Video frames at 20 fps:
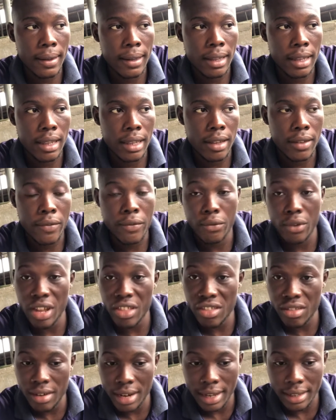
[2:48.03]

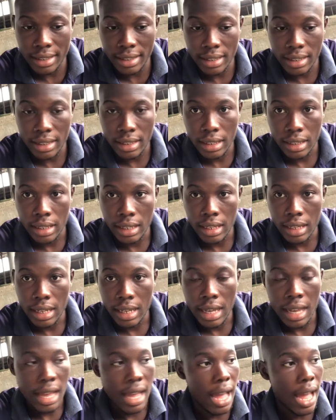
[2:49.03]
fresh grass,
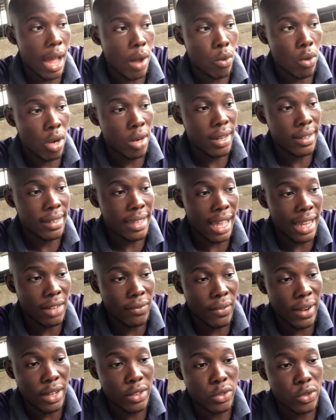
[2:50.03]
I will always
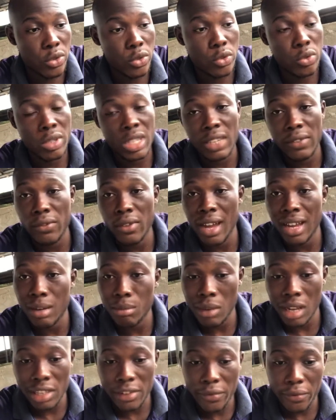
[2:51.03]
advise you to give your
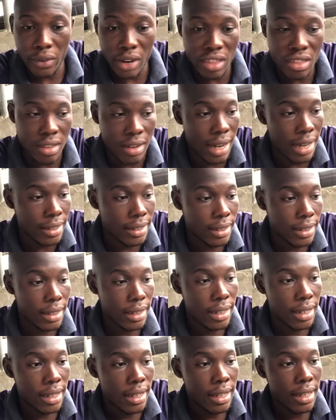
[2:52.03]
animals fresh grass.
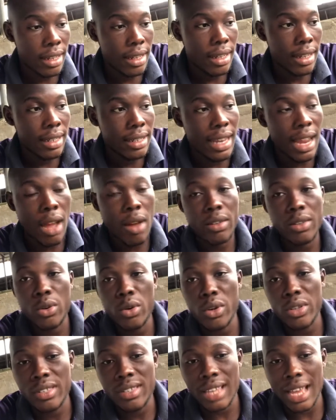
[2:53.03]
Now,
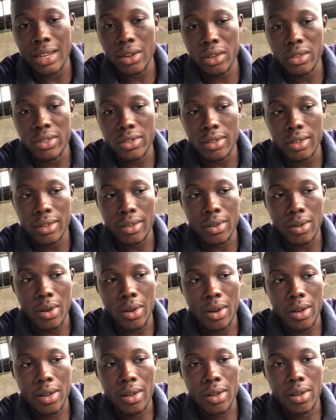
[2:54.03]
goats are not
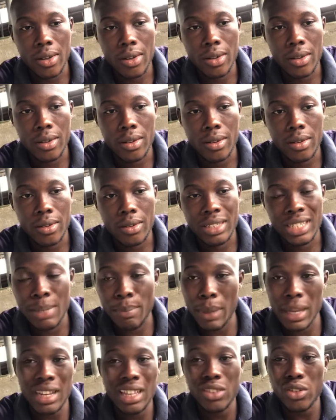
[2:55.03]

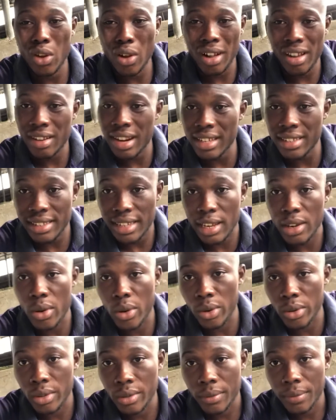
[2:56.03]
dependent on grass
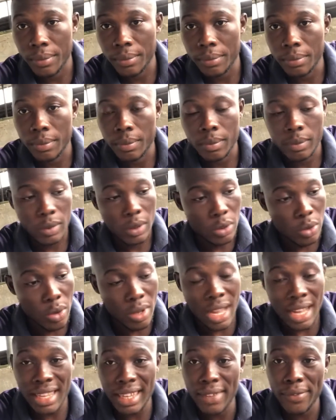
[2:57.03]
alone. You
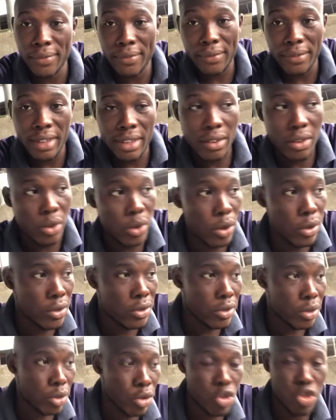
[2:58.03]
can give
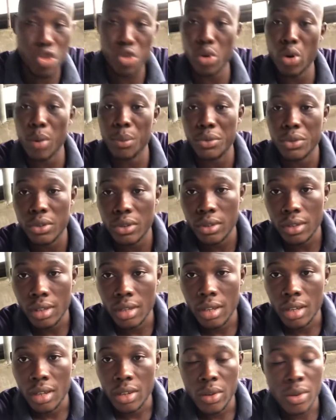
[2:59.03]
goats shrubs.
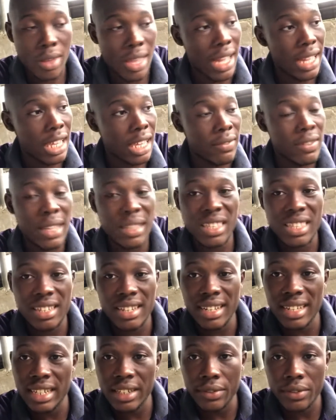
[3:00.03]
You can give them tree
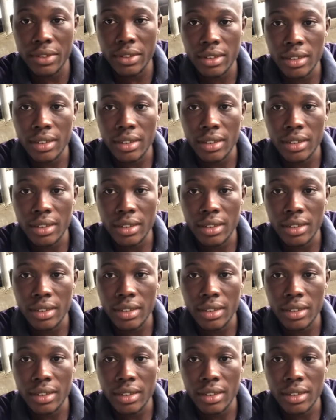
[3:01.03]
leaves.